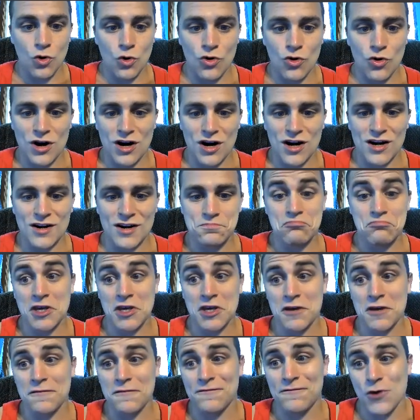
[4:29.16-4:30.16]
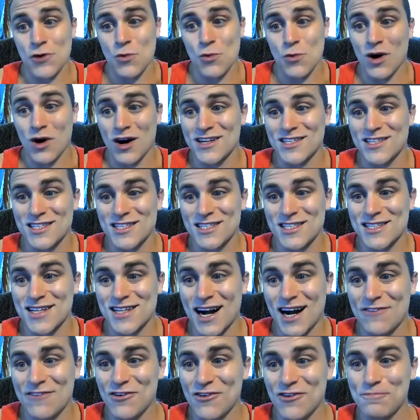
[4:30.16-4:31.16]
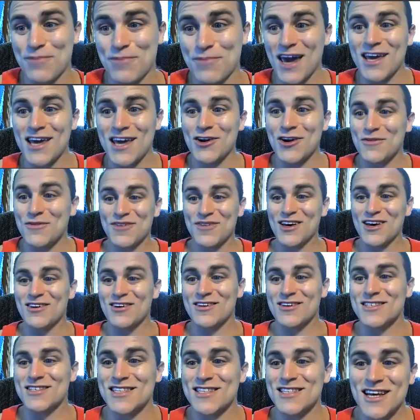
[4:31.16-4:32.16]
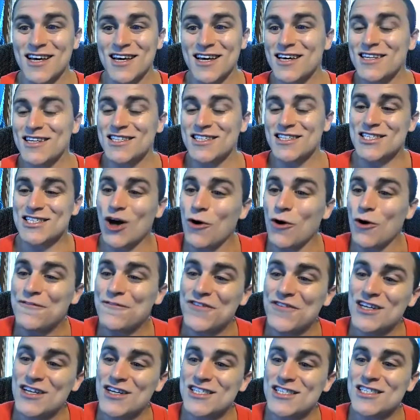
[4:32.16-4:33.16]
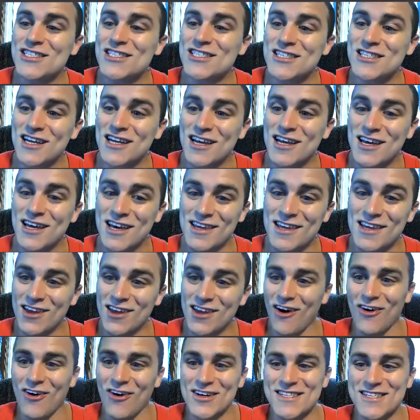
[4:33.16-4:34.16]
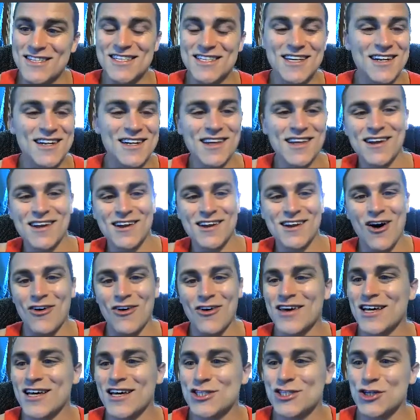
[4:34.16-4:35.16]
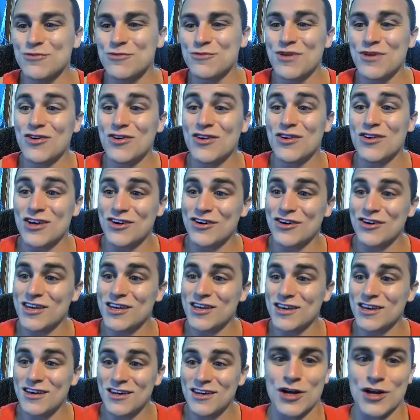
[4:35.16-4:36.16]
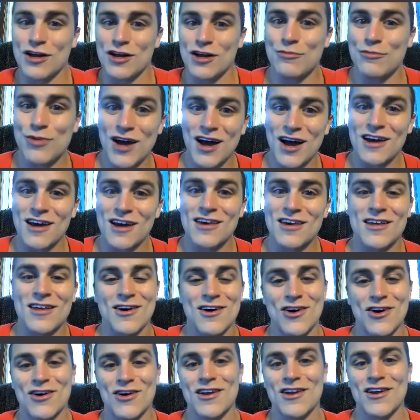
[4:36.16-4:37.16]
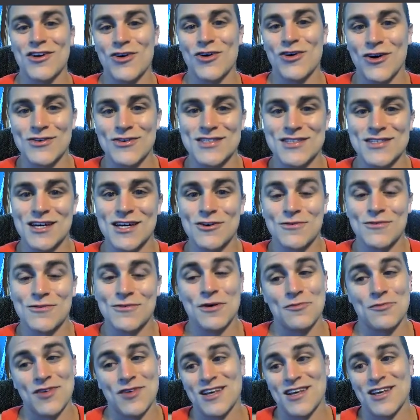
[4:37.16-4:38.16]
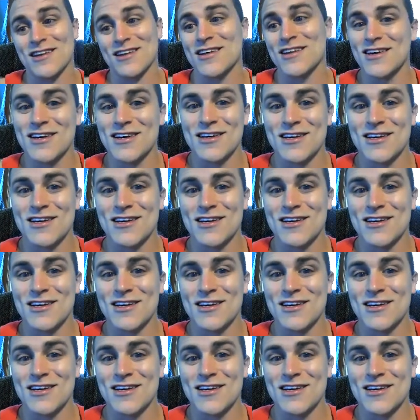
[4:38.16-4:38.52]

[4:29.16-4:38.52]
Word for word: or if you want to just not even pay your meals, just go fish in the ocean and go catch your meal and cook it and bring it back and cook it in your hotel. I mean,